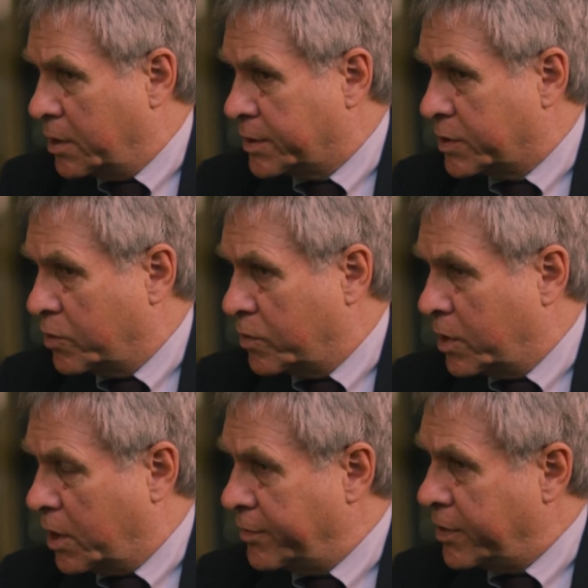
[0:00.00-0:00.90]
So
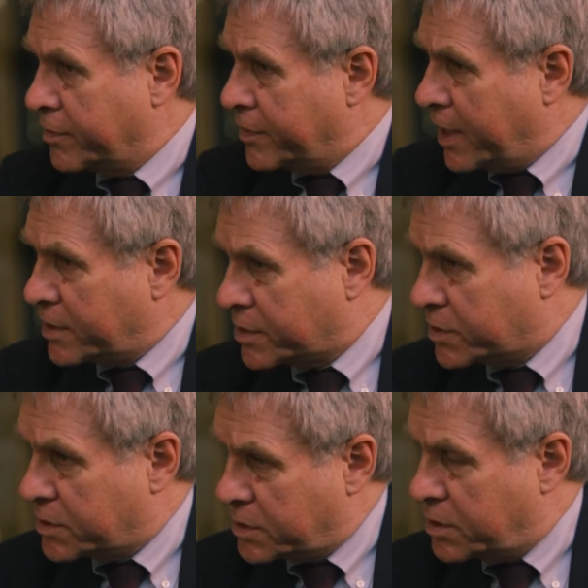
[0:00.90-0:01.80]
I think
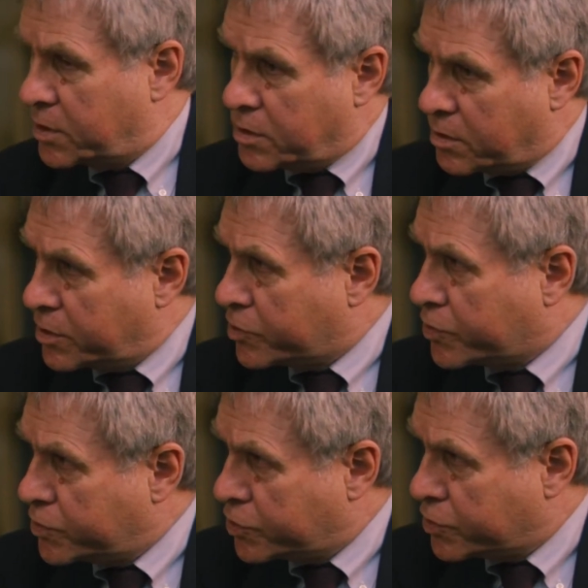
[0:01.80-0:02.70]
that's the
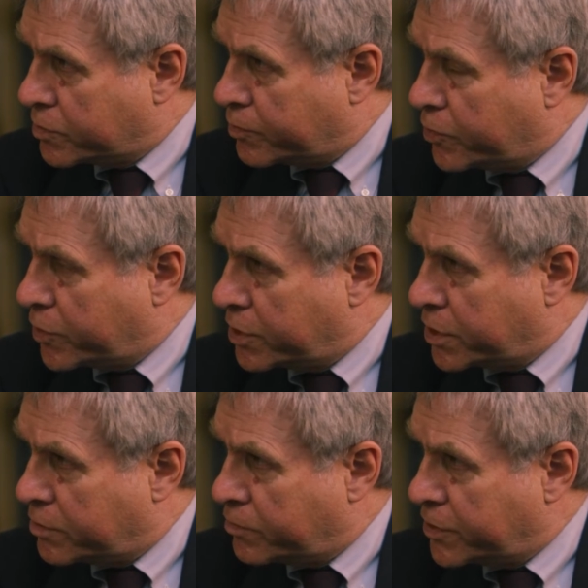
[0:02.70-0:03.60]
crucial point
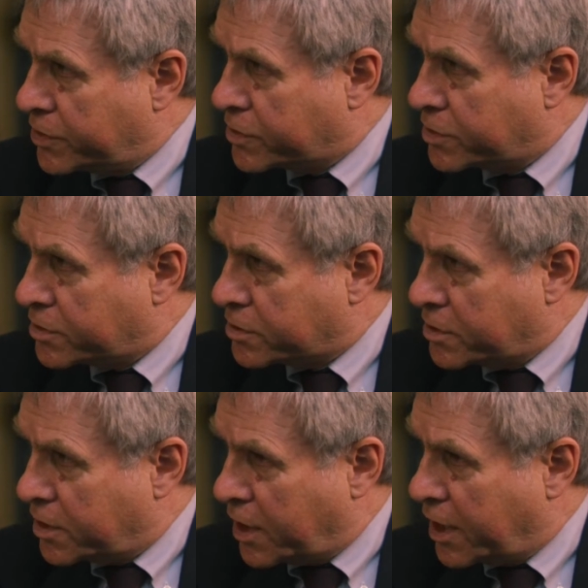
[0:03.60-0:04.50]
in recent
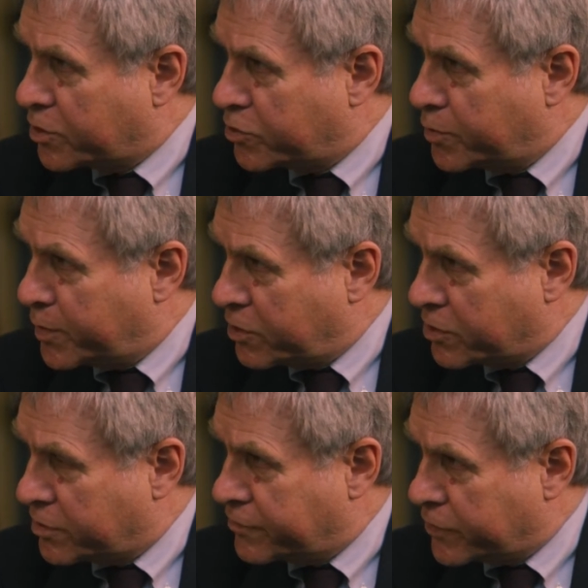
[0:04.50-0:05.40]

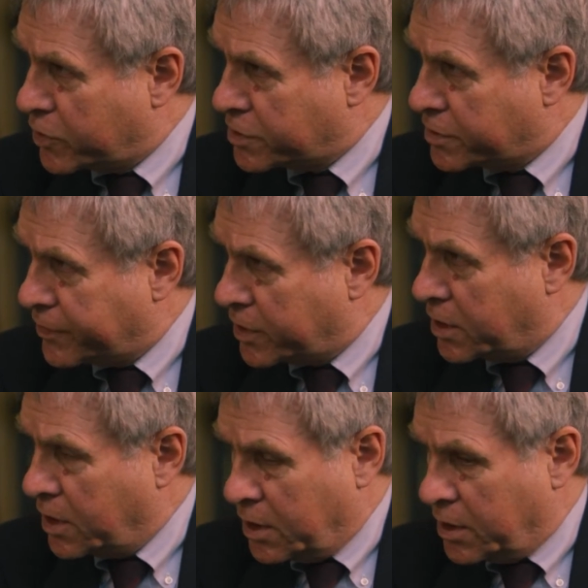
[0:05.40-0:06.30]
Anglo-American philosophy
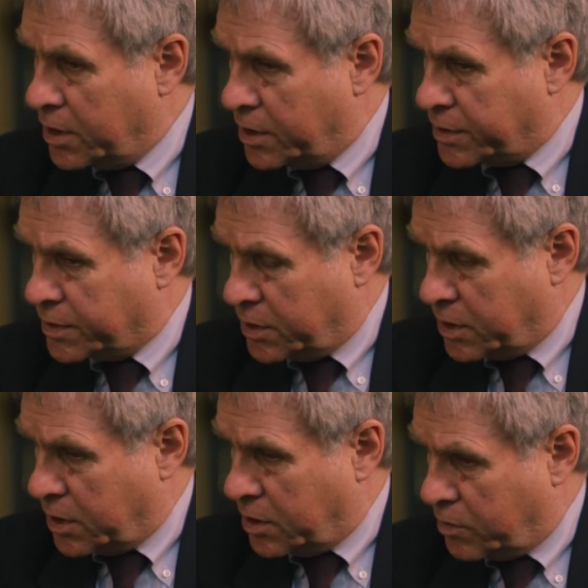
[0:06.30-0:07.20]
is
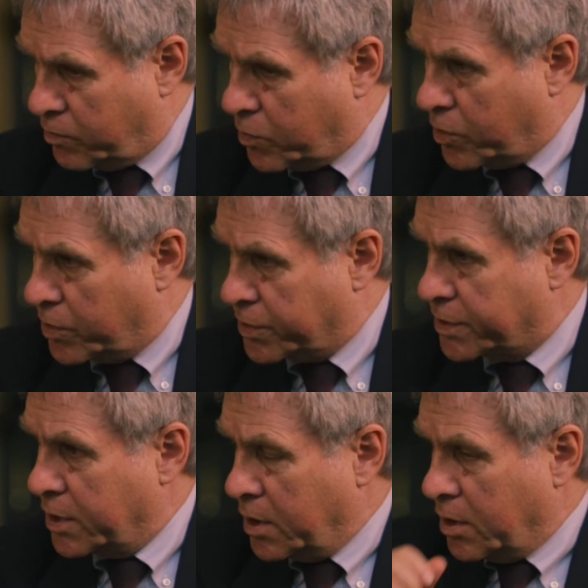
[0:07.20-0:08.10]

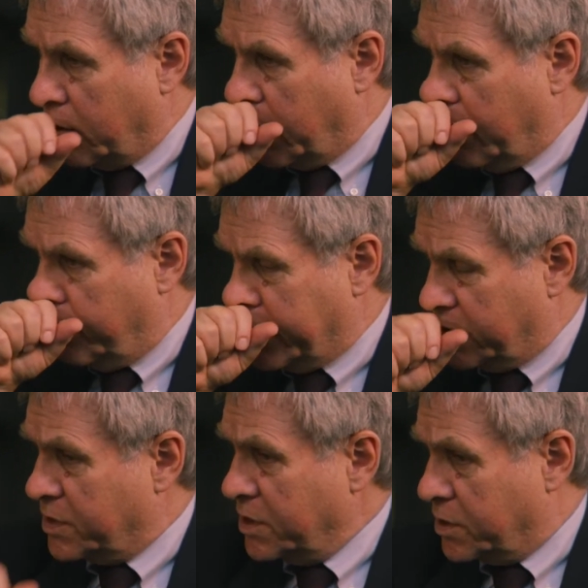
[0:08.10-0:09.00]
Rawls. But
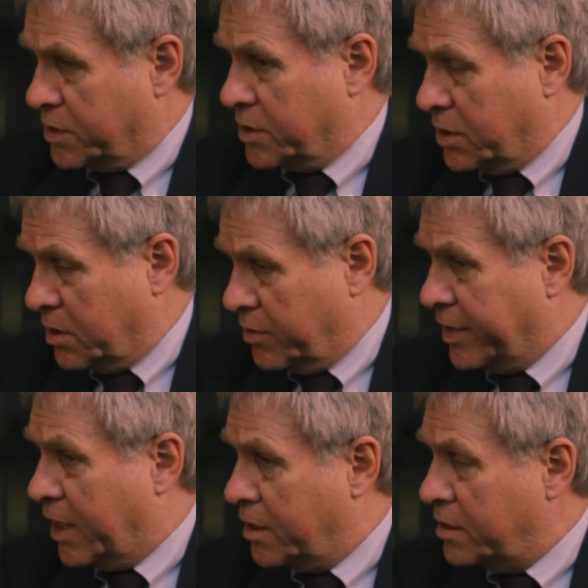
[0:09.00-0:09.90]
since
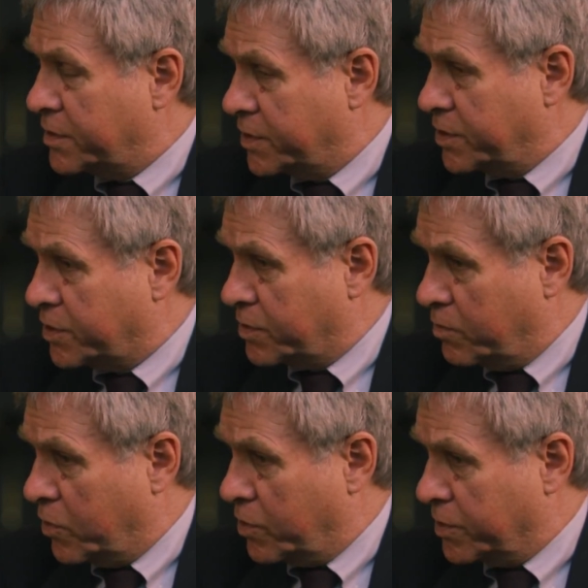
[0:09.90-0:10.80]
then, since
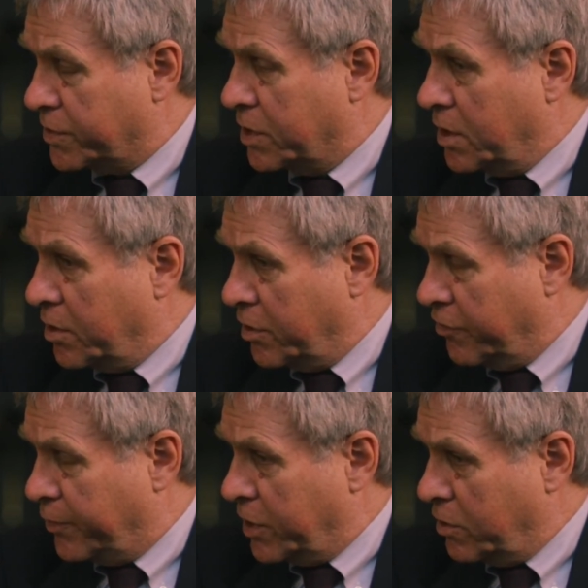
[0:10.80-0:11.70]
Rawls, there
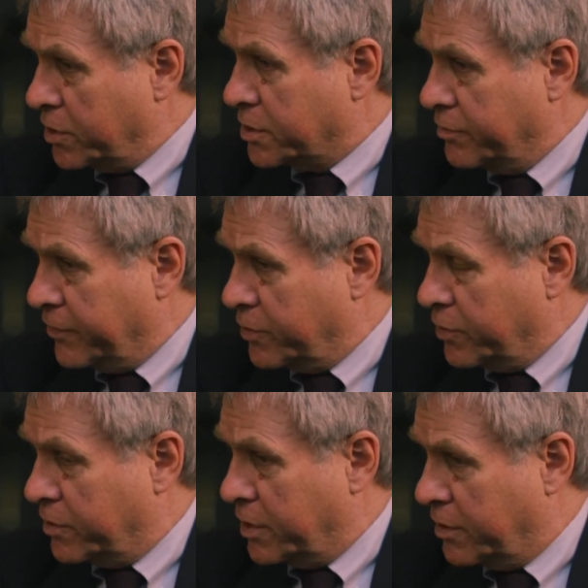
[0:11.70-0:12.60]
have been lots of
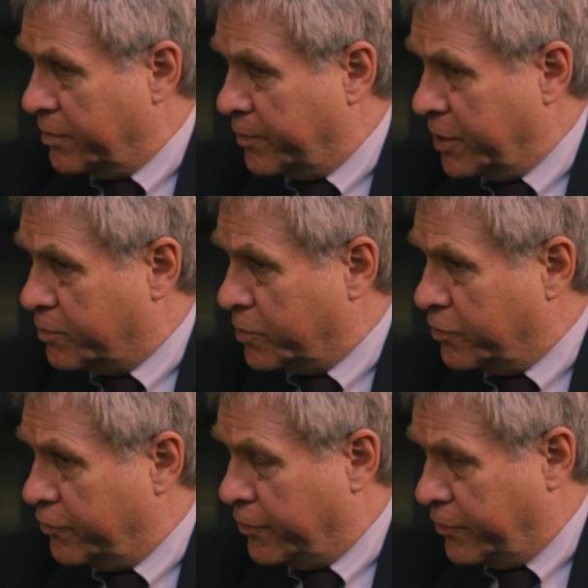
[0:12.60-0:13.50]
other people
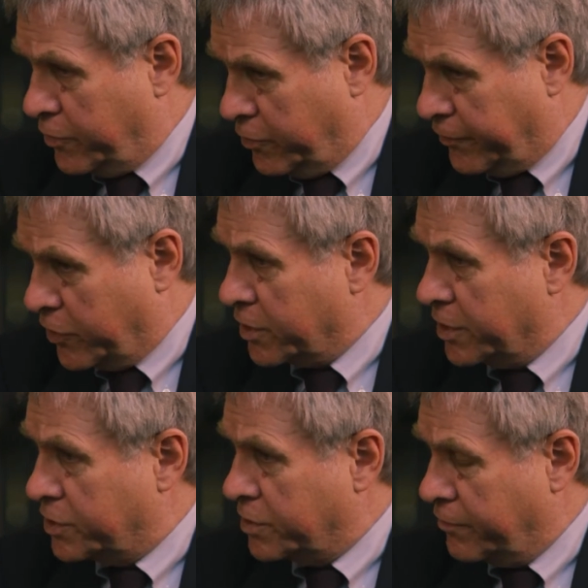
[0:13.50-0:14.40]
who've got
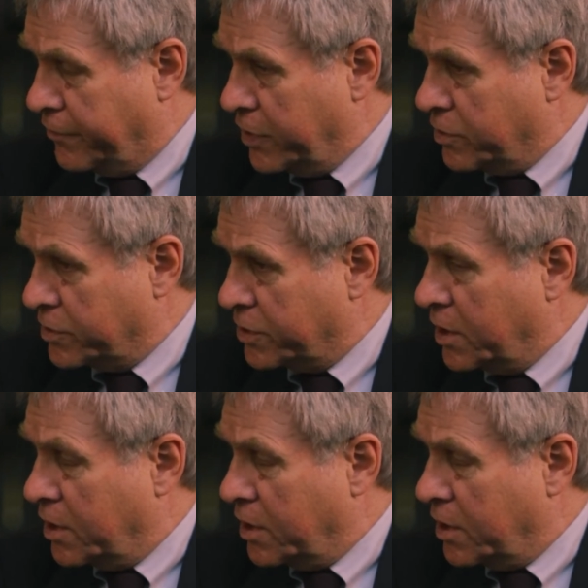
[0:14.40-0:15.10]
into the field.